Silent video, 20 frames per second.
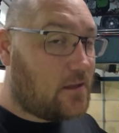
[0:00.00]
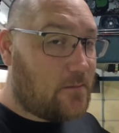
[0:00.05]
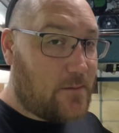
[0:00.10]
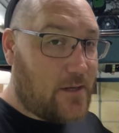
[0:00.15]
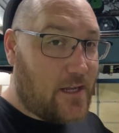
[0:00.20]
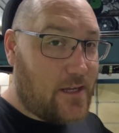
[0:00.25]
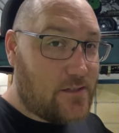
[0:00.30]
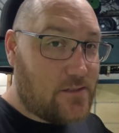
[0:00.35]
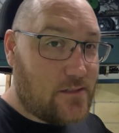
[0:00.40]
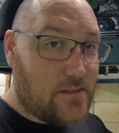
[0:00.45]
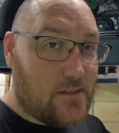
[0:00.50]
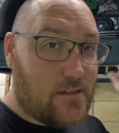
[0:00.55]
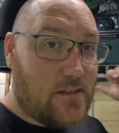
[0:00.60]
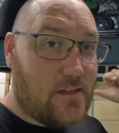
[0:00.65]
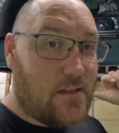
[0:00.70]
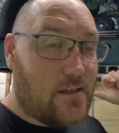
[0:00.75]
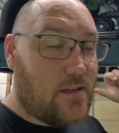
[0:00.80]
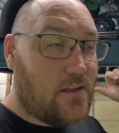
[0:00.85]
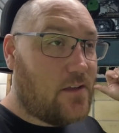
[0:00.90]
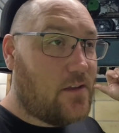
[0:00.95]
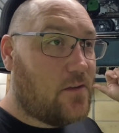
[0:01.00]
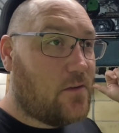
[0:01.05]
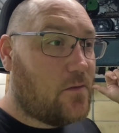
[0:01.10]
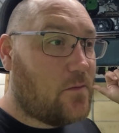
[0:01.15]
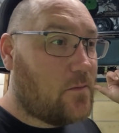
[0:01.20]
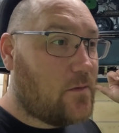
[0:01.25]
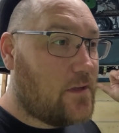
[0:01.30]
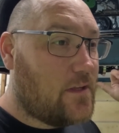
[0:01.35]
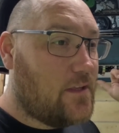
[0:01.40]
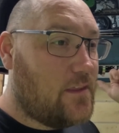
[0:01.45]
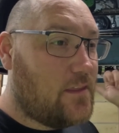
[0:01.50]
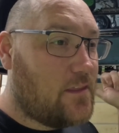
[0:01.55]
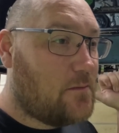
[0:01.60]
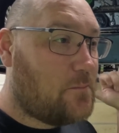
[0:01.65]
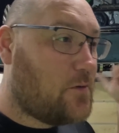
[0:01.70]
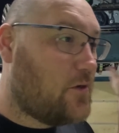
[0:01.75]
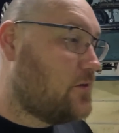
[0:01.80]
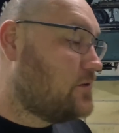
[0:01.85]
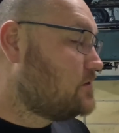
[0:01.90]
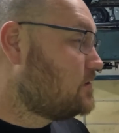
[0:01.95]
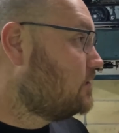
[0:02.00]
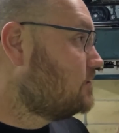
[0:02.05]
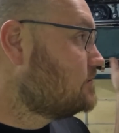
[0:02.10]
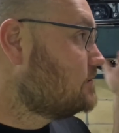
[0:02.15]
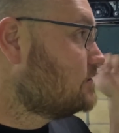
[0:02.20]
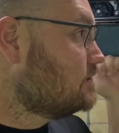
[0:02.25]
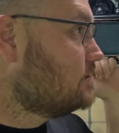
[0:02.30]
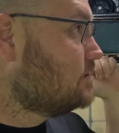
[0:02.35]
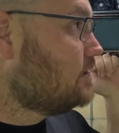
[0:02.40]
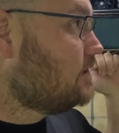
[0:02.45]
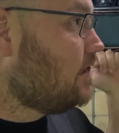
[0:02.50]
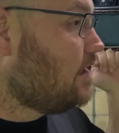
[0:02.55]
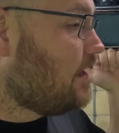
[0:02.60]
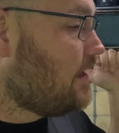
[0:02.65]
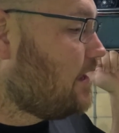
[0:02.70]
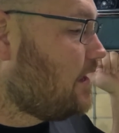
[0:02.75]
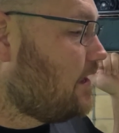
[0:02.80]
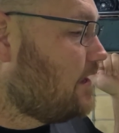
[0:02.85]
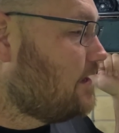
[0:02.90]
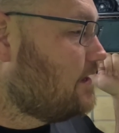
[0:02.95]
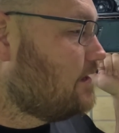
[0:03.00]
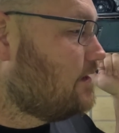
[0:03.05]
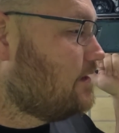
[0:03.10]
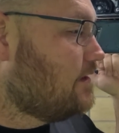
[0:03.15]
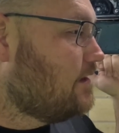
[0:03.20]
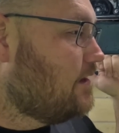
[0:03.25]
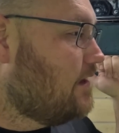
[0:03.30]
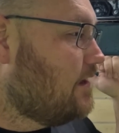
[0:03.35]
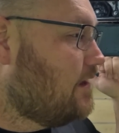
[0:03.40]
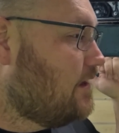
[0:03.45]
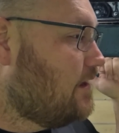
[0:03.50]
combination with the Pro Charger, and